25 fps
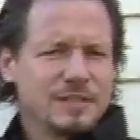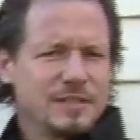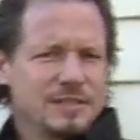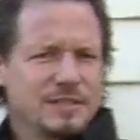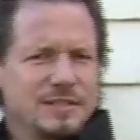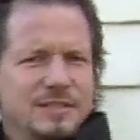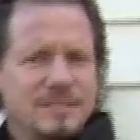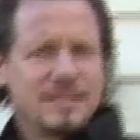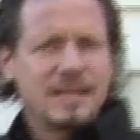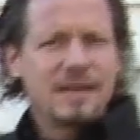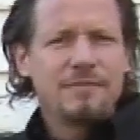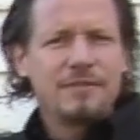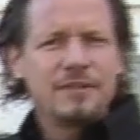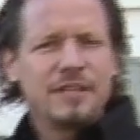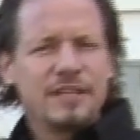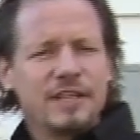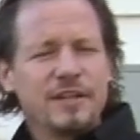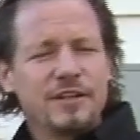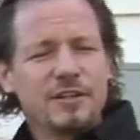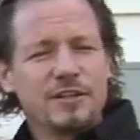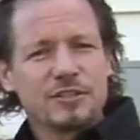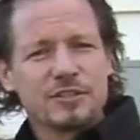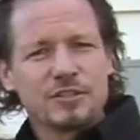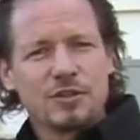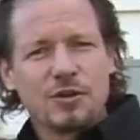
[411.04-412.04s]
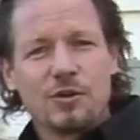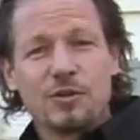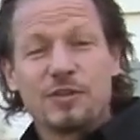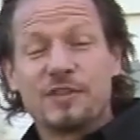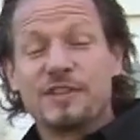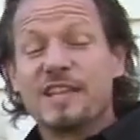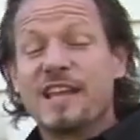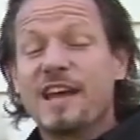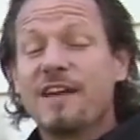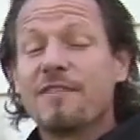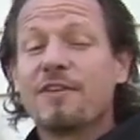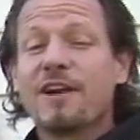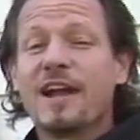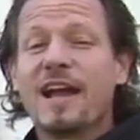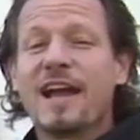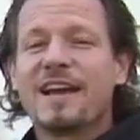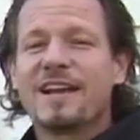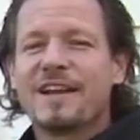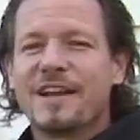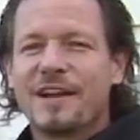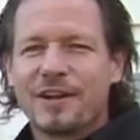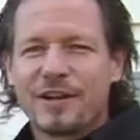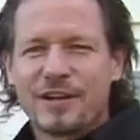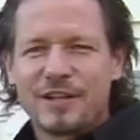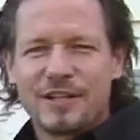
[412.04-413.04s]
is 70 years old, never had
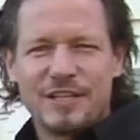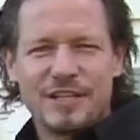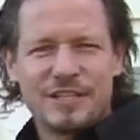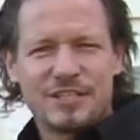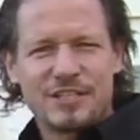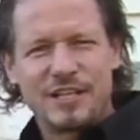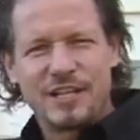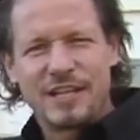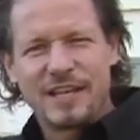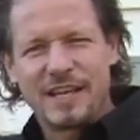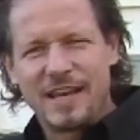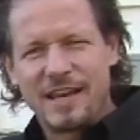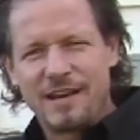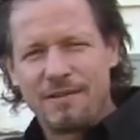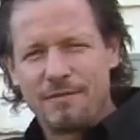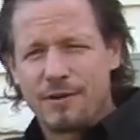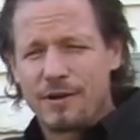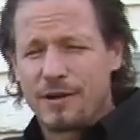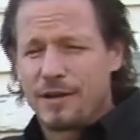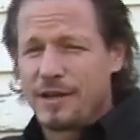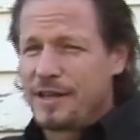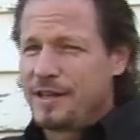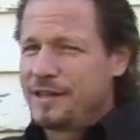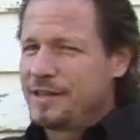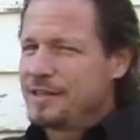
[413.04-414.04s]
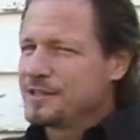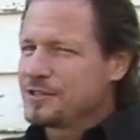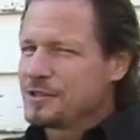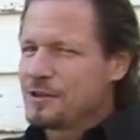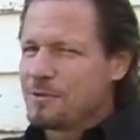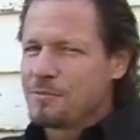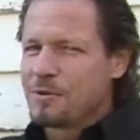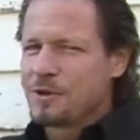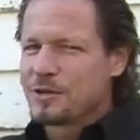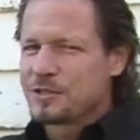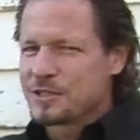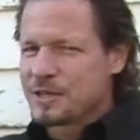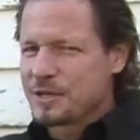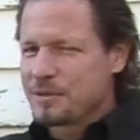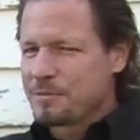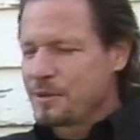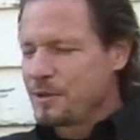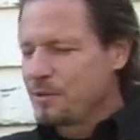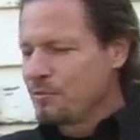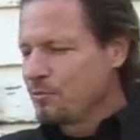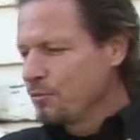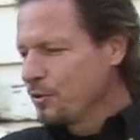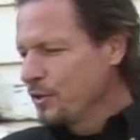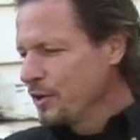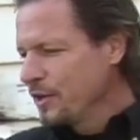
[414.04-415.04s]
air conditioning ever, and these homeowners are gonna
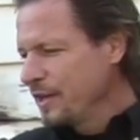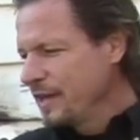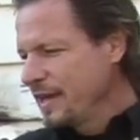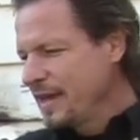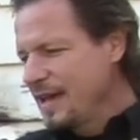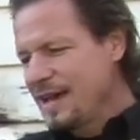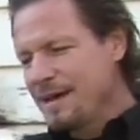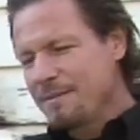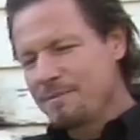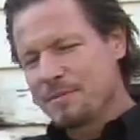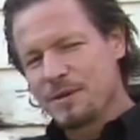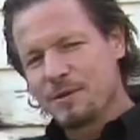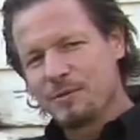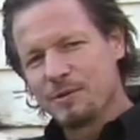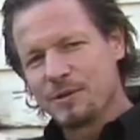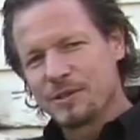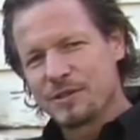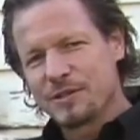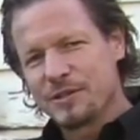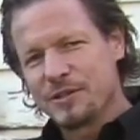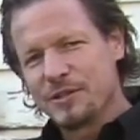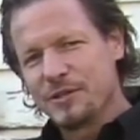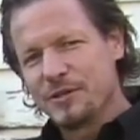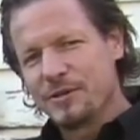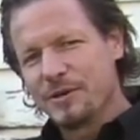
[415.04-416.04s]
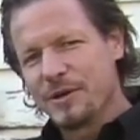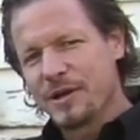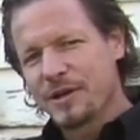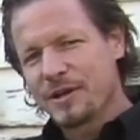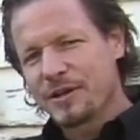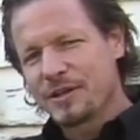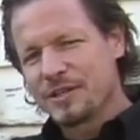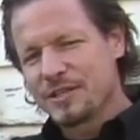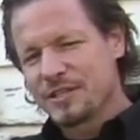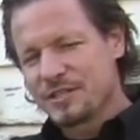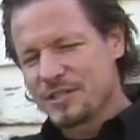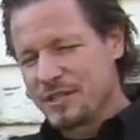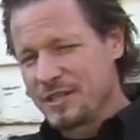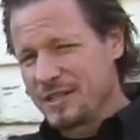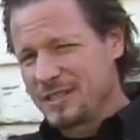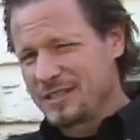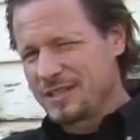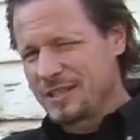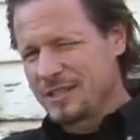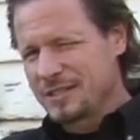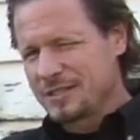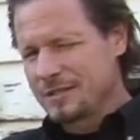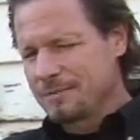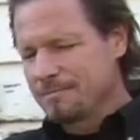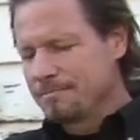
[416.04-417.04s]
be really happy with their new air conditioning
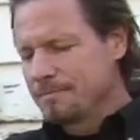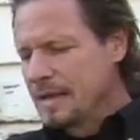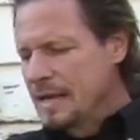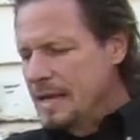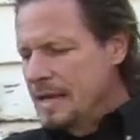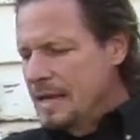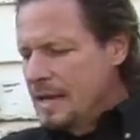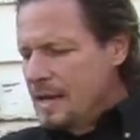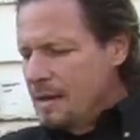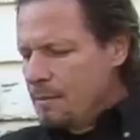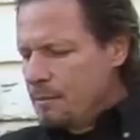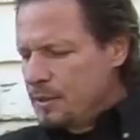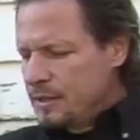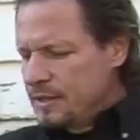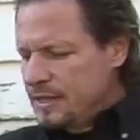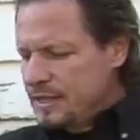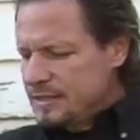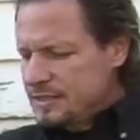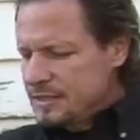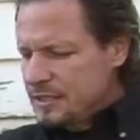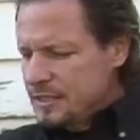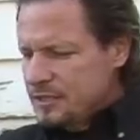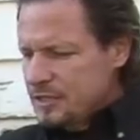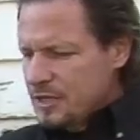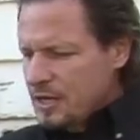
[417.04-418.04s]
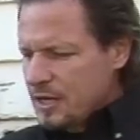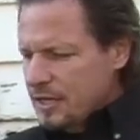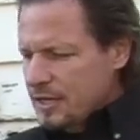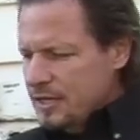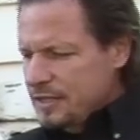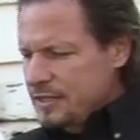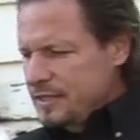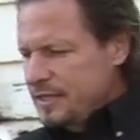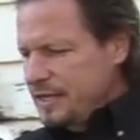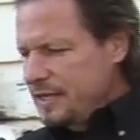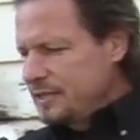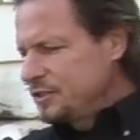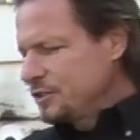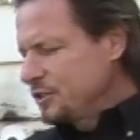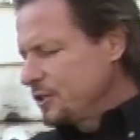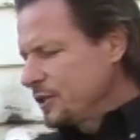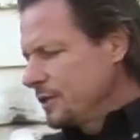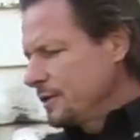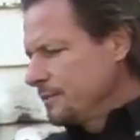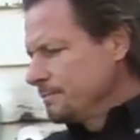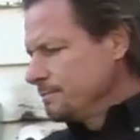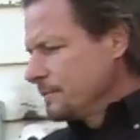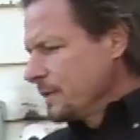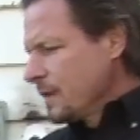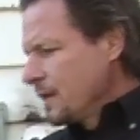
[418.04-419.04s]
system. But this is our
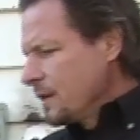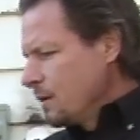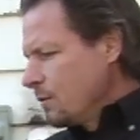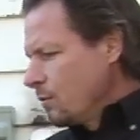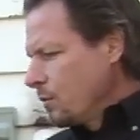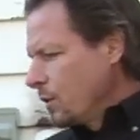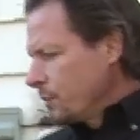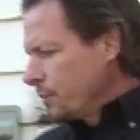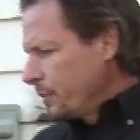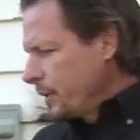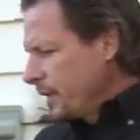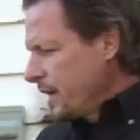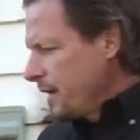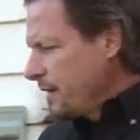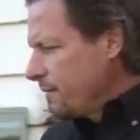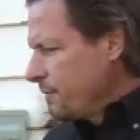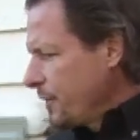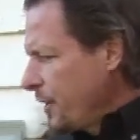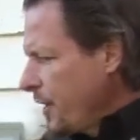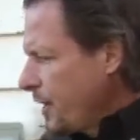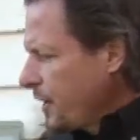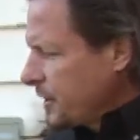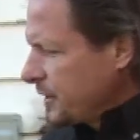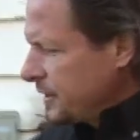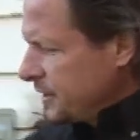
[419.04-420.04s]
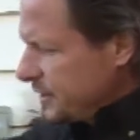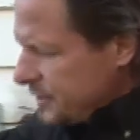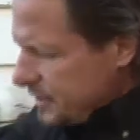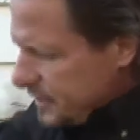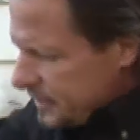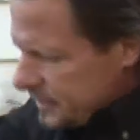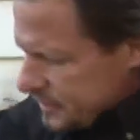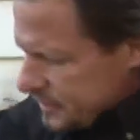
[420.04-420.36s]
condenser when we have our air conditioning